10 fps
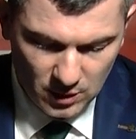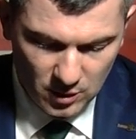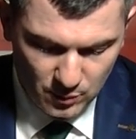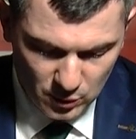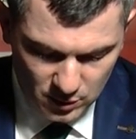
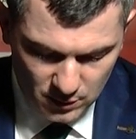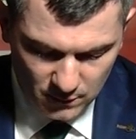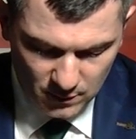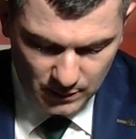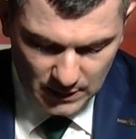opposite
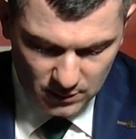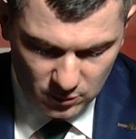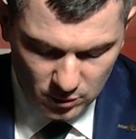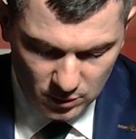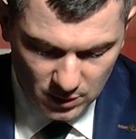of the plan
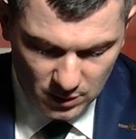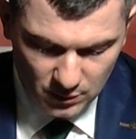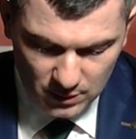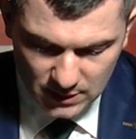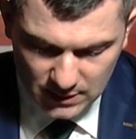to continue
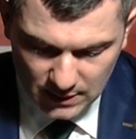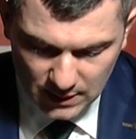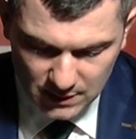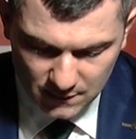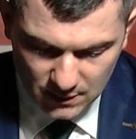with this
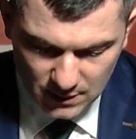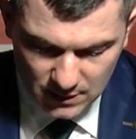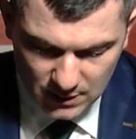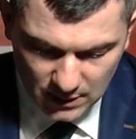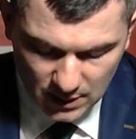
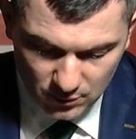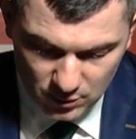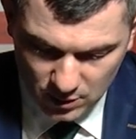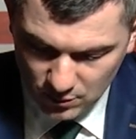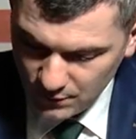aggressiveness, and how you
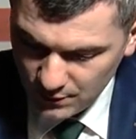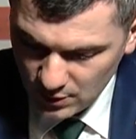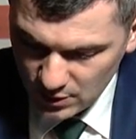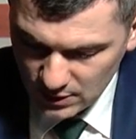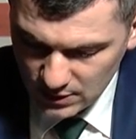saw we
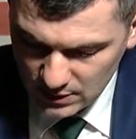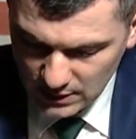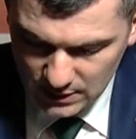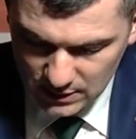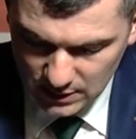finished this
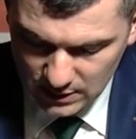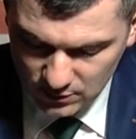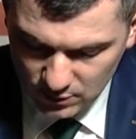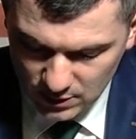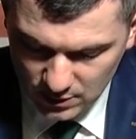
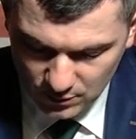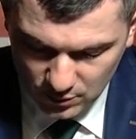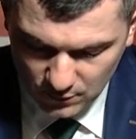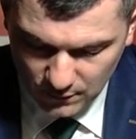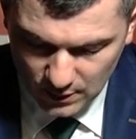last quarter
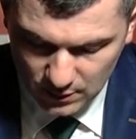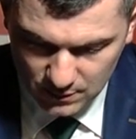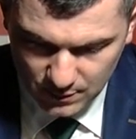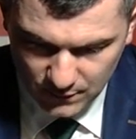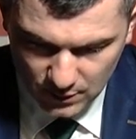with two
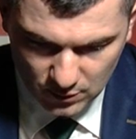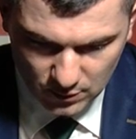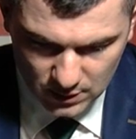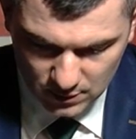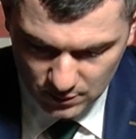fouls, before
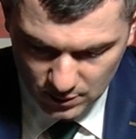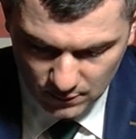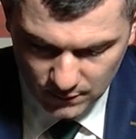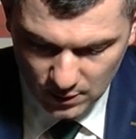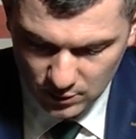quarter with
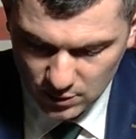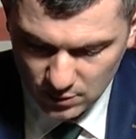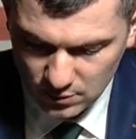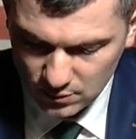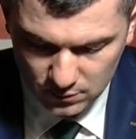no fouls,
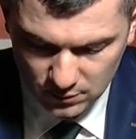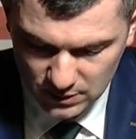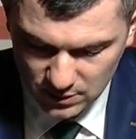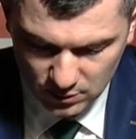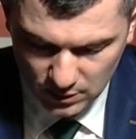so
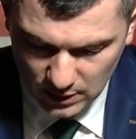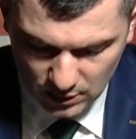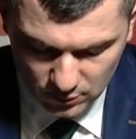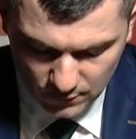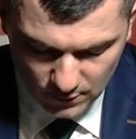was totally
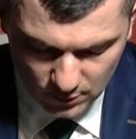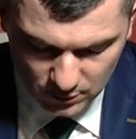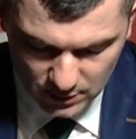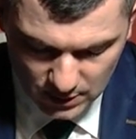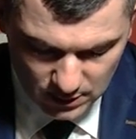out of
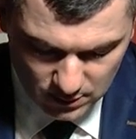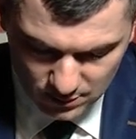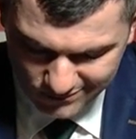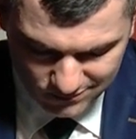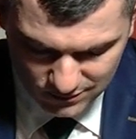focus, and
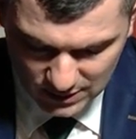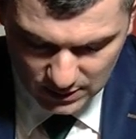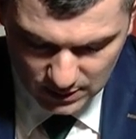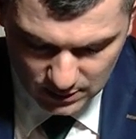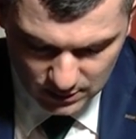
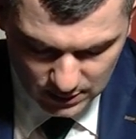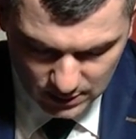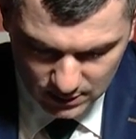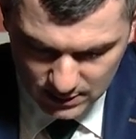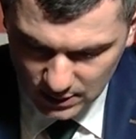that
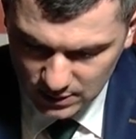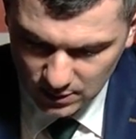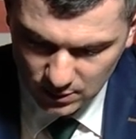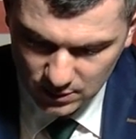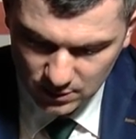hurts us a
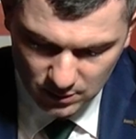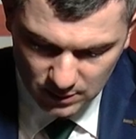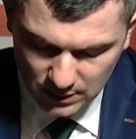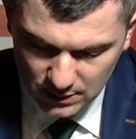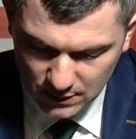lot. You know,
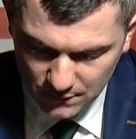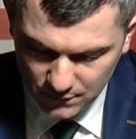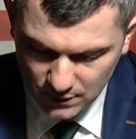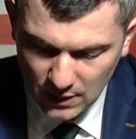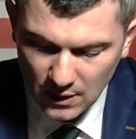19
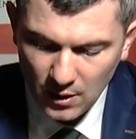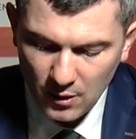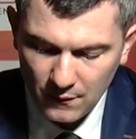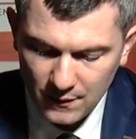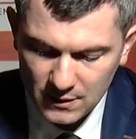
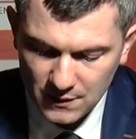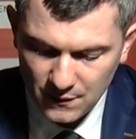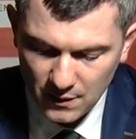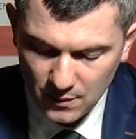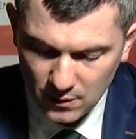
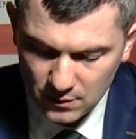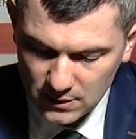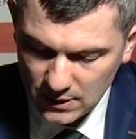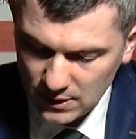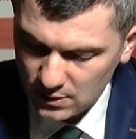offensive
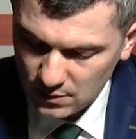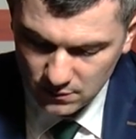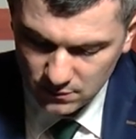rebounds, and